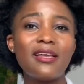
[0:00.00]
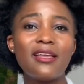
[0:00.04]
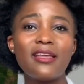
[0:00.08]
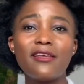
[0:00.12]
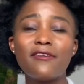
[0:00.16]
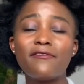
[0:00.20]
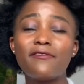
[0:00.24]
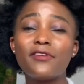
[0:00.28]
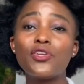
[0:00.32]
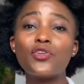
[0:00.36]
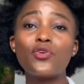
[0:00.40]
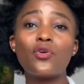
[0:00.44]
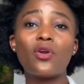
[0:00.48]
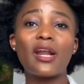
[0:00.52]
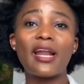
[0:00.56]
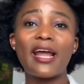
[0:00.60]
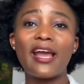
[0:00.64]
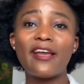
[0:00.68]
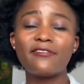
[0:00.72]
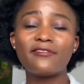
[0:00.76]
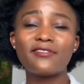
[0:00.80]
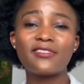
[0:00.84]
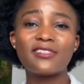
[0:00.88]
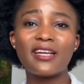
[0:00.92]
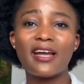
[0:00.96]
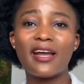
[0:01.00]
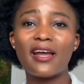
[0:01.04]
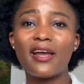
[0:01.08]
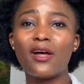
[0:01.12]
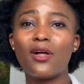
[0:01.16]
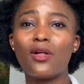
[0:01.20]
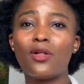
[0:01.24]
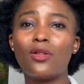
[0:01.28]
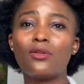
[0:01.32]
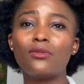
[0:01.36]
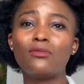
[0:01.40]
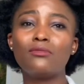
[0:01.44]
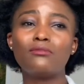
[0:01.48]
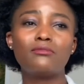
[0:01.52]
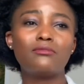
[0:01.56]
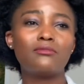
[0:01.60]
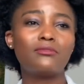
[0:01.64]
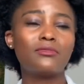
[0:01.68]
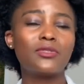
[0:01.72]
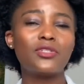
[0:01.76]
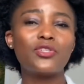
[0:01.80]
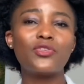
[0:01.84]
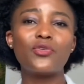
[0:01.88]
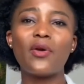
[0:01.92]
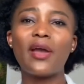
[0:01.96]
even your lifestyle,
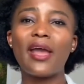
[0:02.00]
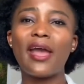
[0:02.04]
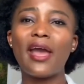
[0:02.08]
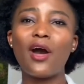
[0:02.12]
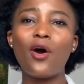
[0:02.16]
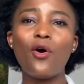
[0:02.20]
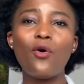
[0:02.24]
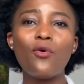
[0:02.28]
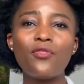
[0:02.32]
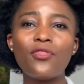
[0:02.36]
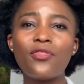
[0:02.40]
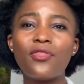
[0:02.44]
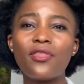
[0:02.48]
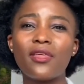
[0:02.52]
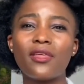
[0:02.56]
your health.